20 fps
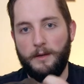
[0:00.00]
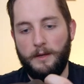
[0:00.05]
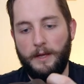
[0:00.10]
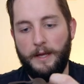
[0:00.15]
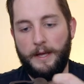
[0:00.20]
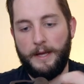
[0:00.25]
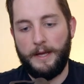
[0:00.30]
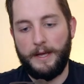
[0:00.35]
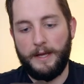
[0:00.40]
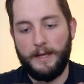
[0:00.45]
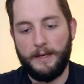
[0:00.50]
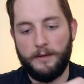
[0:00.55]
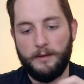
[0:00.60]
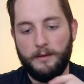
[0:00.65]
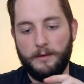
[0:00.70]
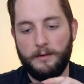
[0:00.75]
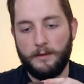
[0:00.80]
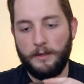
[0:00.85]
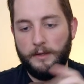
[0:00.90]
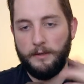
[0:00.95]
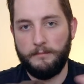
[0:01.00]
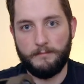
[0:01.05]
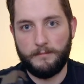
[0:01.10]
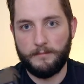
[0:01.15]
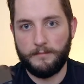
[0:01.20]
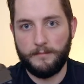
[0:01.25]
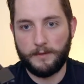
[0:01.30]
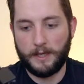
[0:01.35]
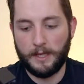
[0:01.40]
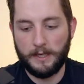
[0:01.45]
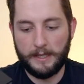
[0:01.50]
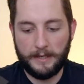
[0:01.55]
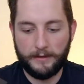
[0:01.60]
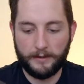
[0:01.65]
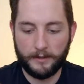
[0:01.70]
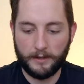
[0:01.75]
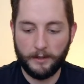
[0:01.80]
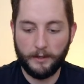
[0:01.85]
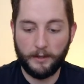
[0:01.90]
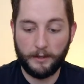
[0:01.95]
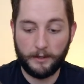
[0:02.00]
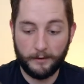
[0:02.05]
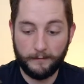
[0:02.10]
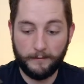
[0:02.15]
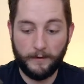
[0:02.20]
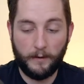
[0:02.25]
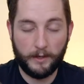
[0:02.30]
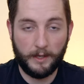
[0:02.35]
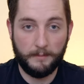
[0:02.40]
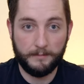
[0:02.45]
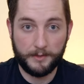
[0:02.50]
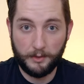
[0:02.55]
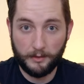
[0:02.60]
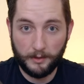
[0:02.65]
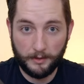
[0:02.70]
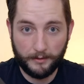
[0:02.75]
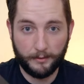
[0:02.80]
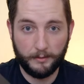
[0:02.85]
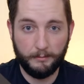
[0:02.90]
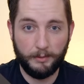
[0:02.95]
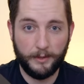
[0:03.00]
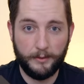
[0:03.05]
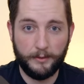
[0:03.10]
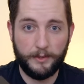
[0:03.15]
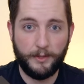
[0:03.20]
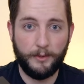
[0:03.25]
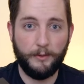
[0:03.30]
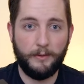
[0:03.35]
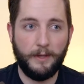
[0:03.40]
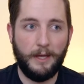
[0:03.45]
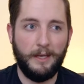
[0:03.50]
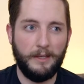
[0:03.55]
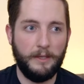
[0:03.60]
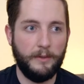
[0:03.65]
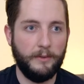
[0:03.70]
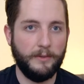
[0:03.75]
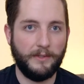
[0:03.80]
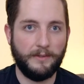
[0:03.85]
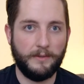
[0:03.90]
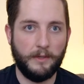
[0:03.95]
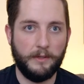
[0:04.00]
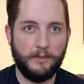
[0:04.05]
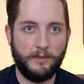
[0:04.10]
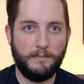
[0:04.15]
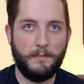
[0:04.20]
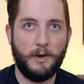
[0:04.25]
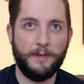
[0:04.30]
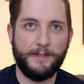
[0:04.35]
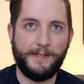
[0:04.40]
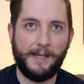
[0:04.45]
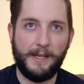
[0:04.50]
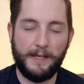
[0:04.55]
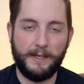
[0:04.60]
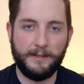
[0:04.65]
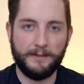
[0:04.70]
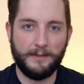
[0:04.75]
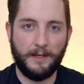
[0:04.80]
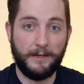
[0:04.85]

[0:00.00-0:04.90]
and you can either hook your phone up to it through Bluetooth and use the smart settings,